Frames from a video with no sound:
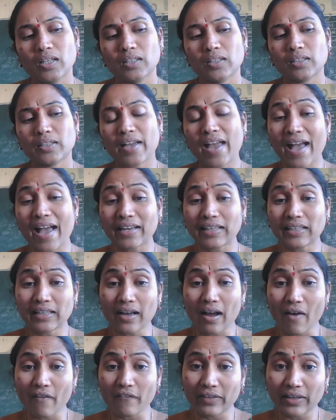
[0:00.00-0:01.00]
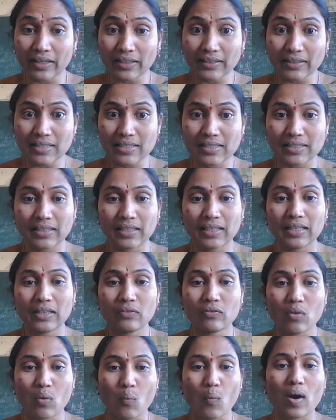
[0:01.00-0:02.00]
carrying away the seed
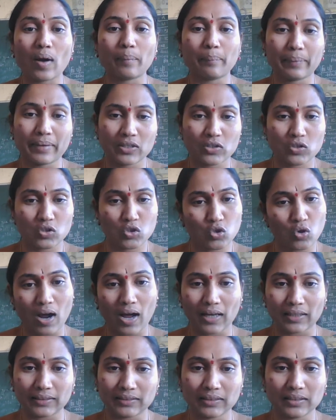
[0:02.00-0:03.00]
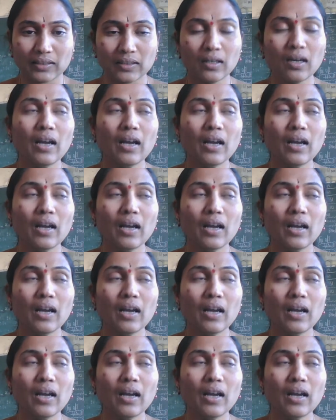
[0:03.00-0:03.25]
from one place to other.